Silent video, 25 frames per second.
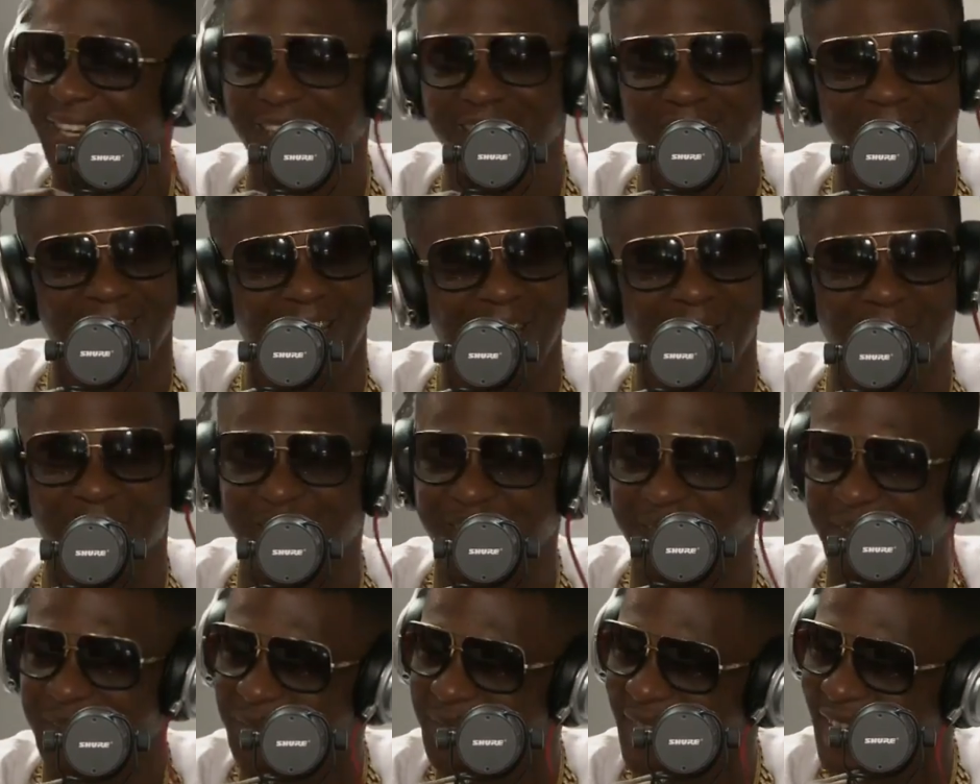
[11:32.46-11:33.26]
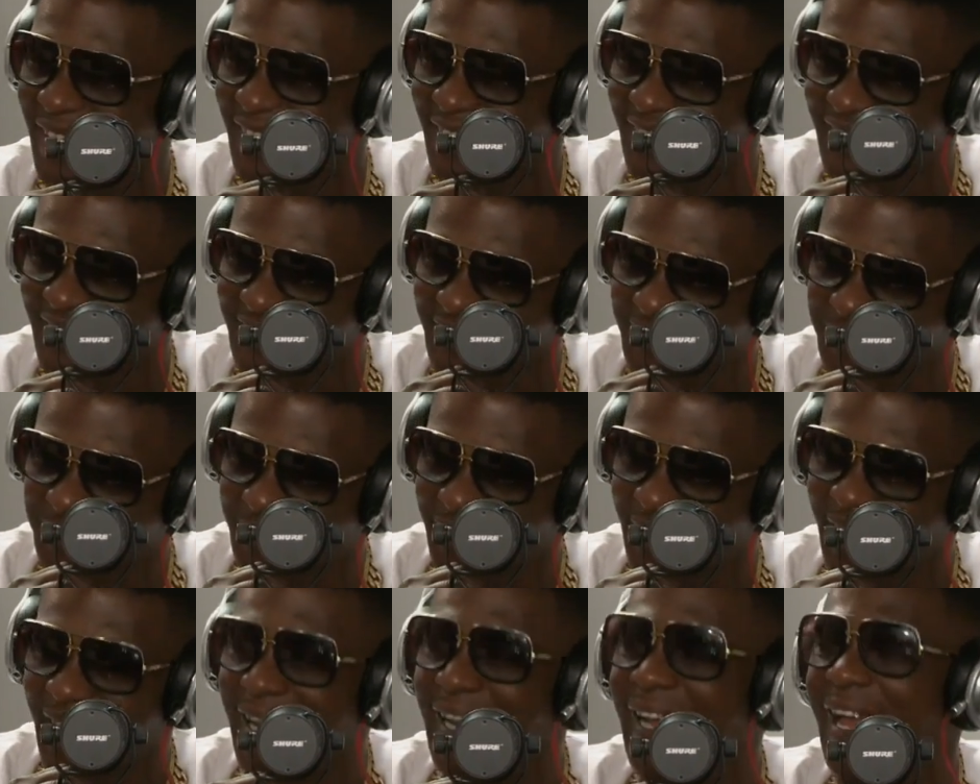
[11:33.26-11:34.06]
I was embarrassed.
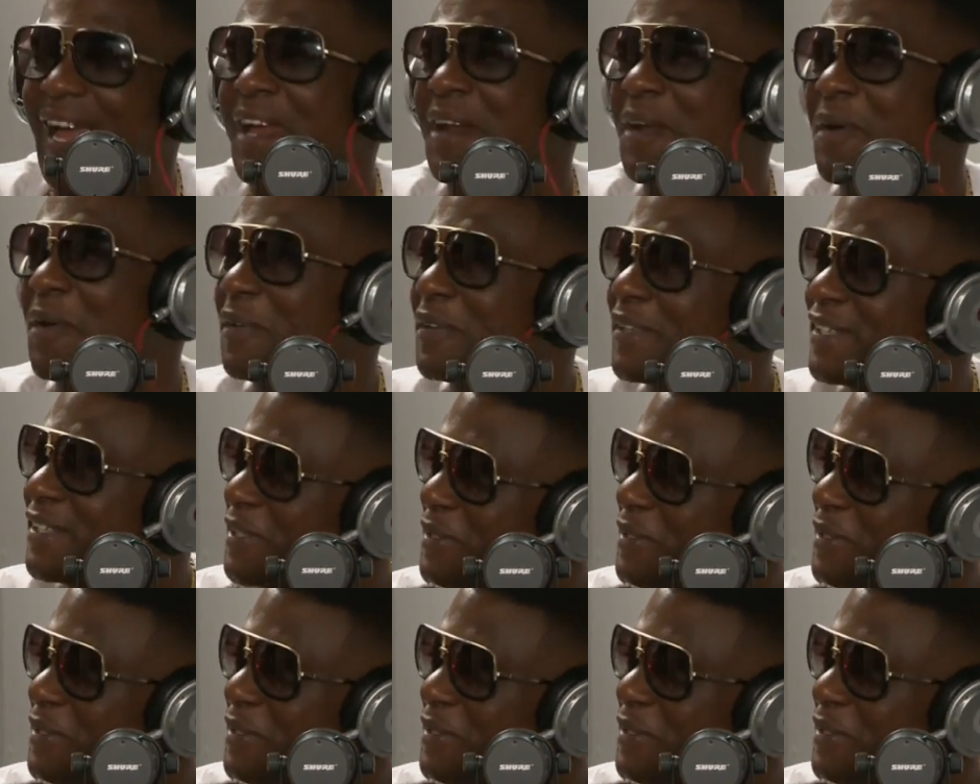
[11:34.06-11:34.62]
I got on it,